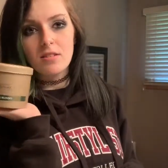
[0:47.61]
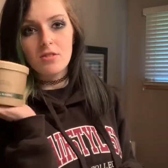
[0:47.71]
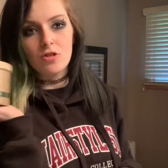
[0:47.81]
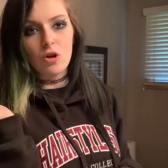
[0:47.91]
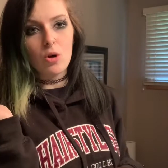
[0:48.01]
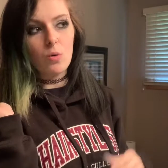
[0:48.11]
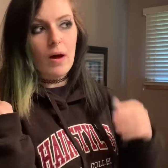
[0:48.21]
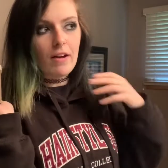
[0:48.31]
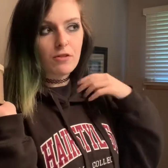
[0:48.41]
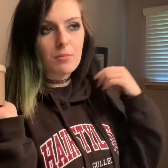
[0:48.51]
So
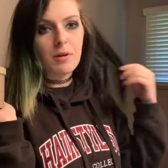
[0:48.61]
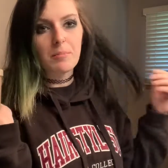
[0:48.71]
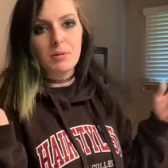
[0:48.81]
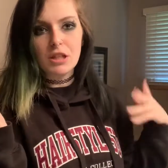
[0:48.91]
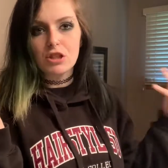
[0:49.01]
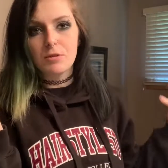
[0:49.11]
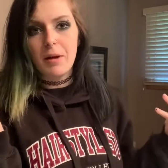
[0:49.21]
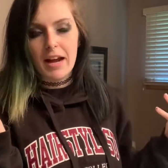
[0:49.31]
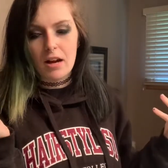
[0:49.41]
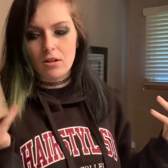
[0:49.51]
after I'm done bleaching my
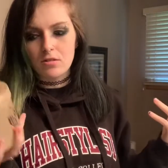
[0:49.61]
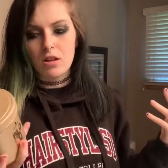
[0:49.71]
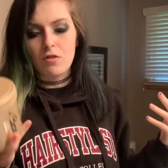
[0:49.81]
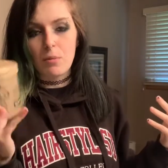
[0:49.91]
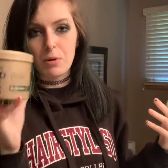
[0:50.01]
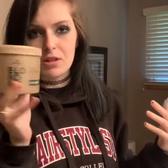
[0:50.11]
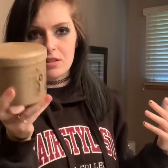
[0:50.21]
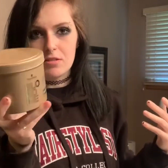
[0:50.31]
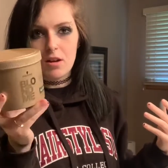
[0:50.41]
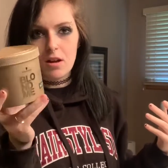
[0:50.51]
hair and stuff, I'll put
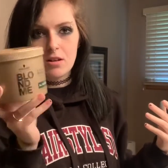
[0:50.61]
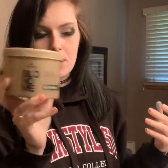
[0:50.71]
this on.